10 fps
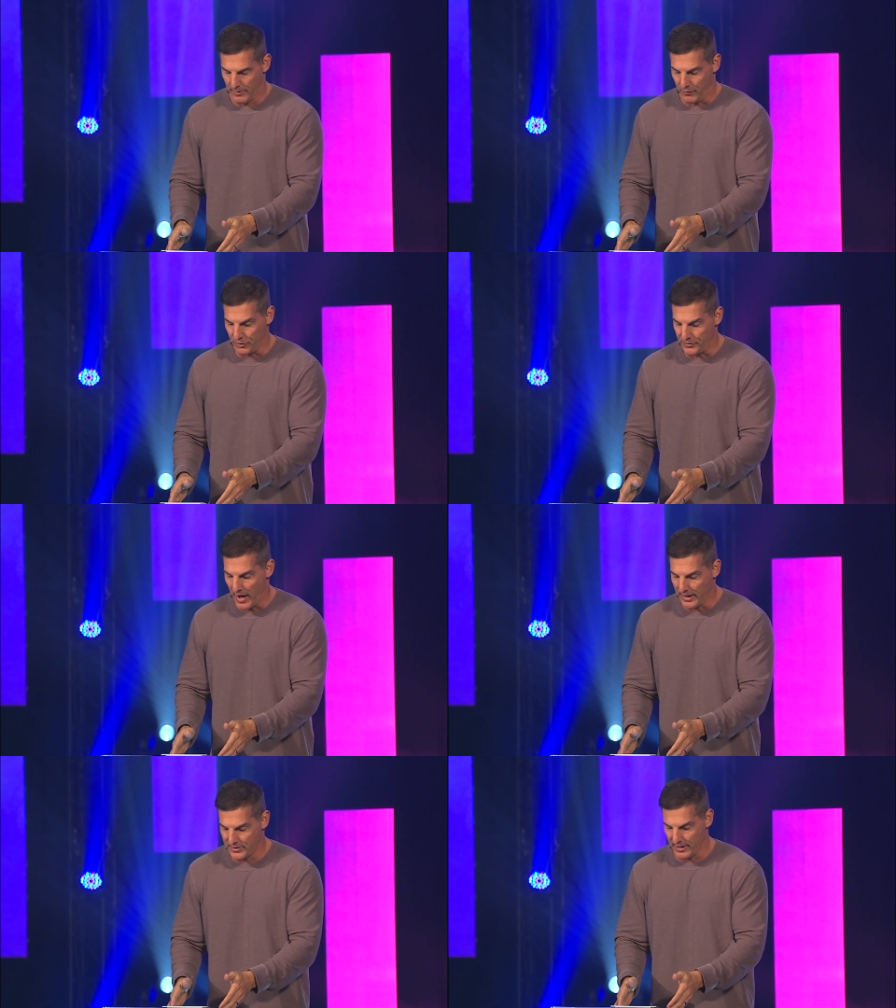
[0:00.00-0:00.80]
Verse
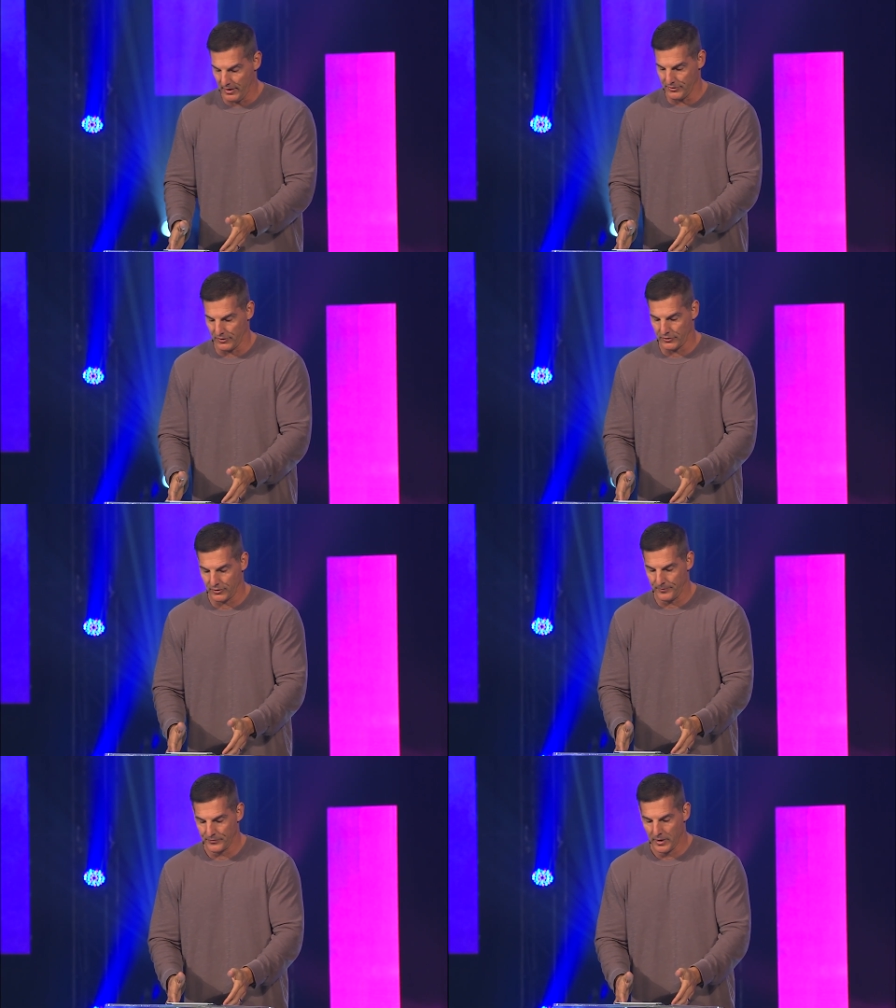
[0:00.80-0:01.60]
9 tells
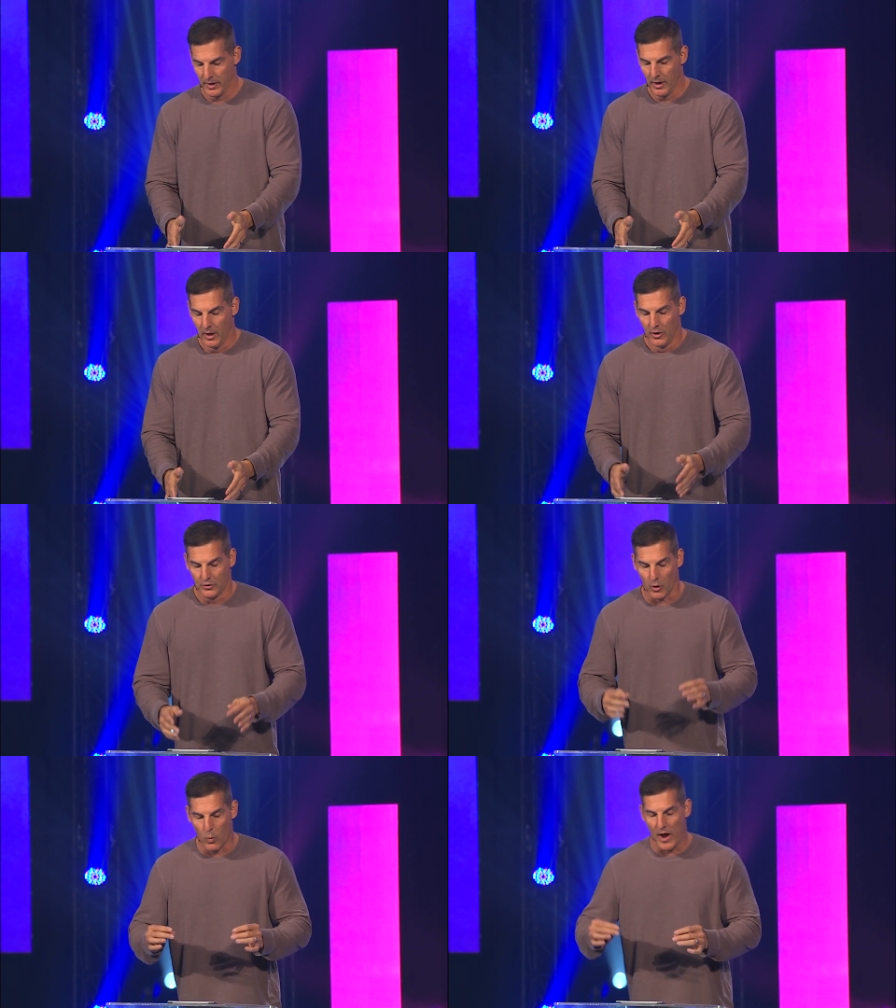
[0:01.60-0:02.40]
us
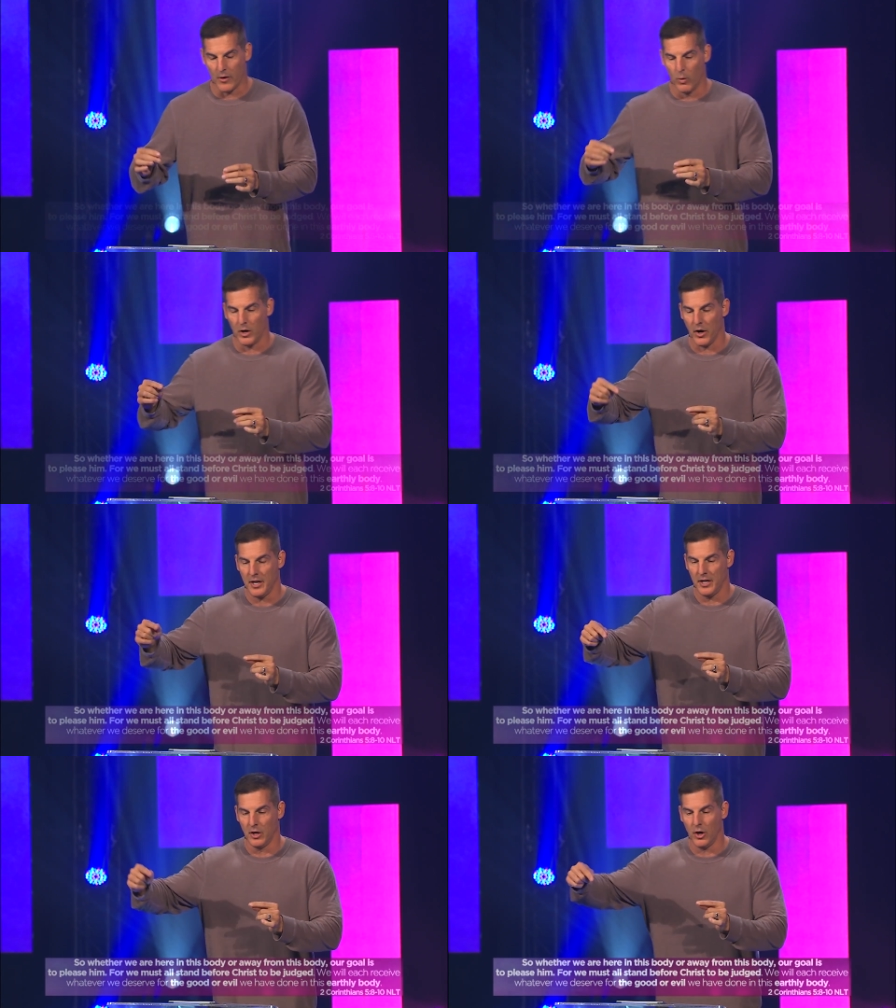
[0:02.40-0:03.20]
So whether we are
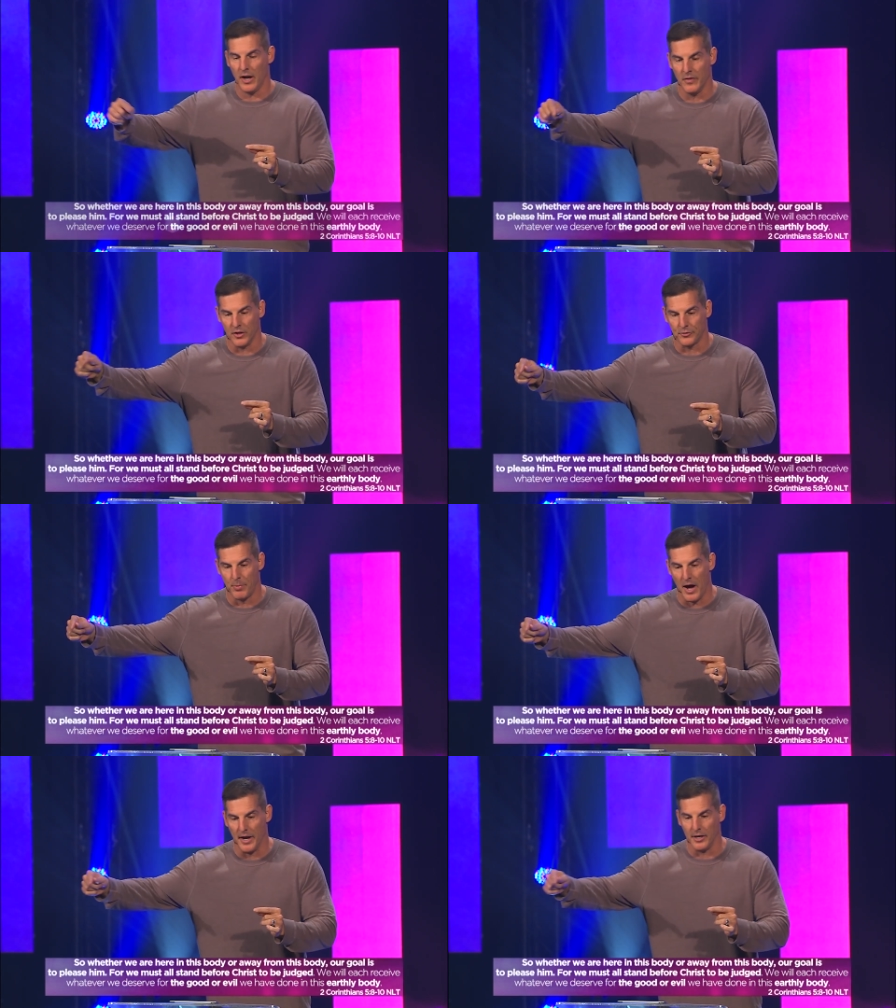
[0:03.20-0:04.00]
here in this
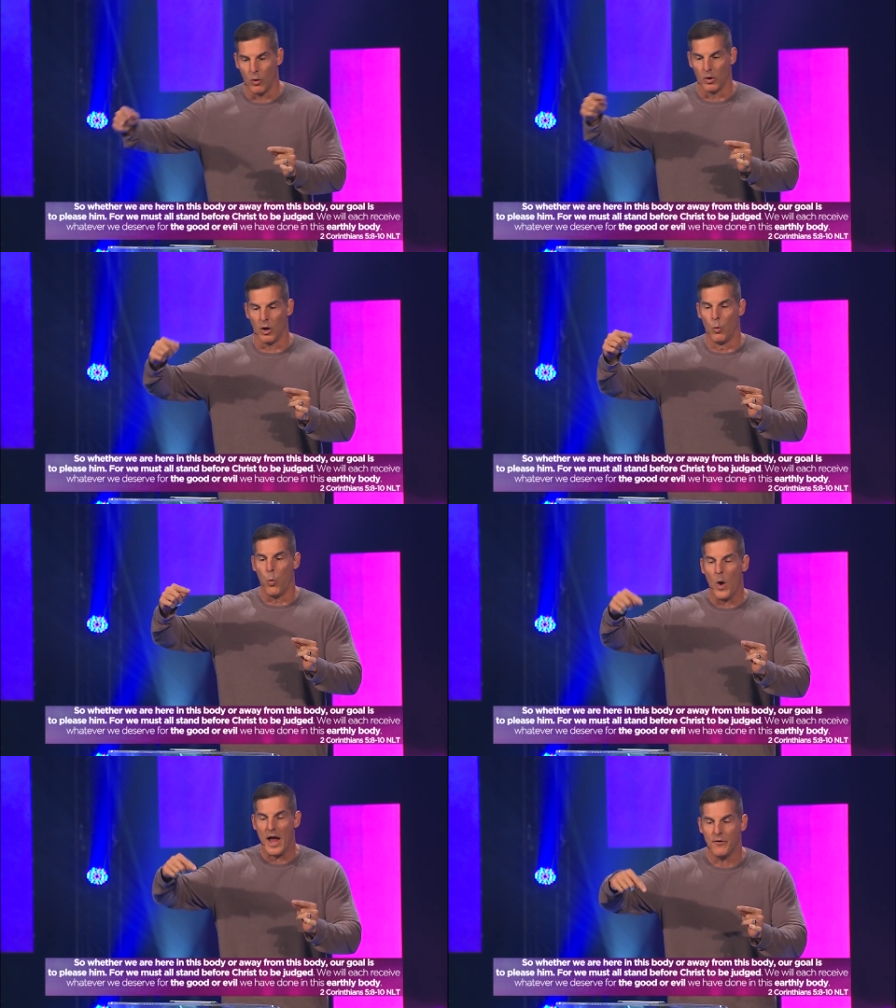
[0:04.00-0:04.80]
body or
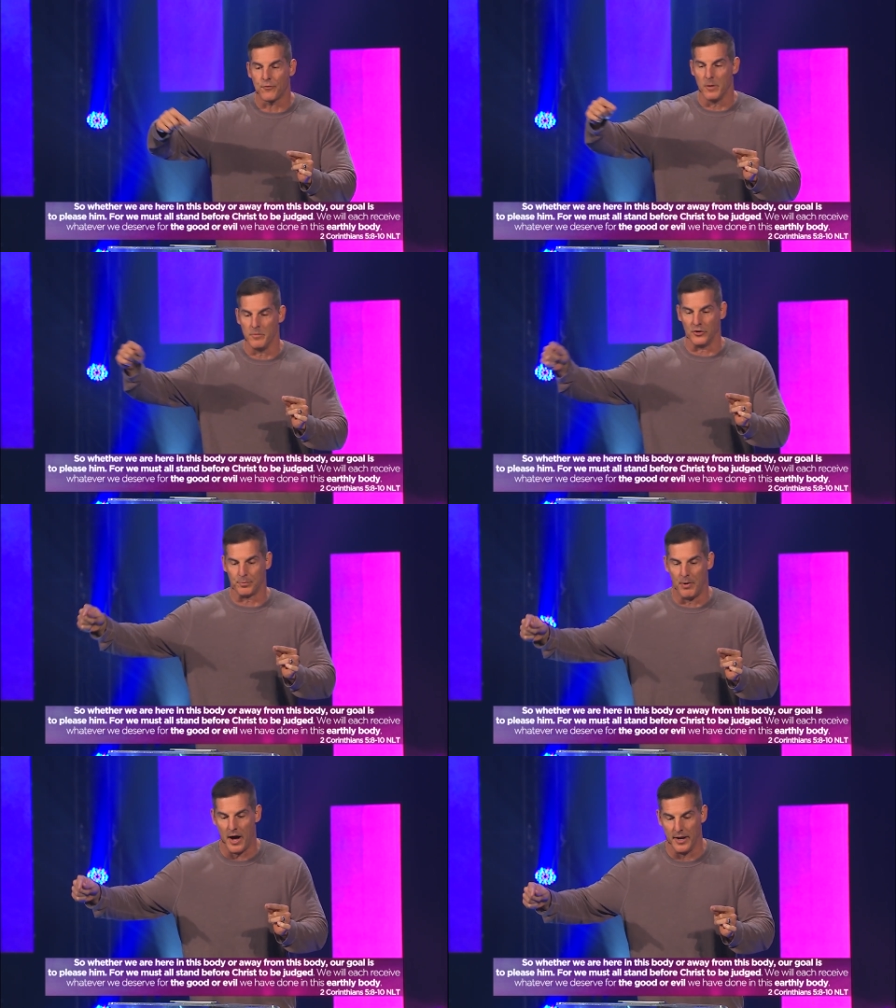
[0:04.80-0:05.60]
away from this
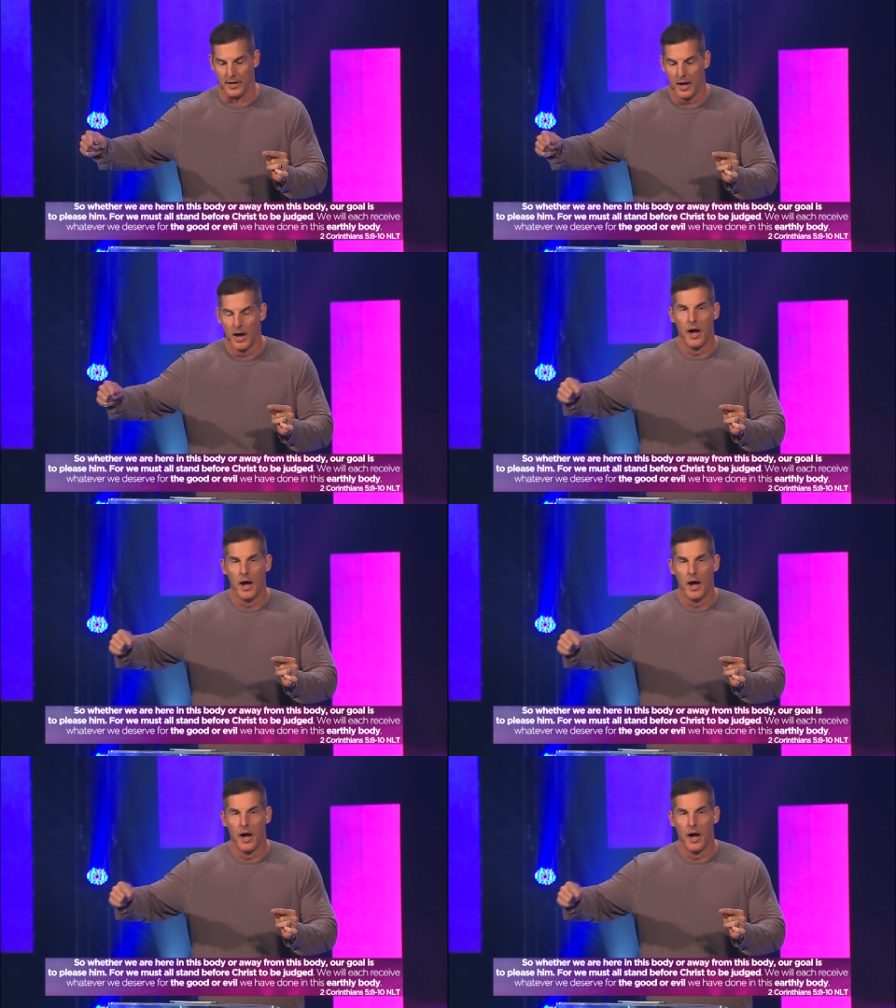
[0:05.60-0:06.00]
body,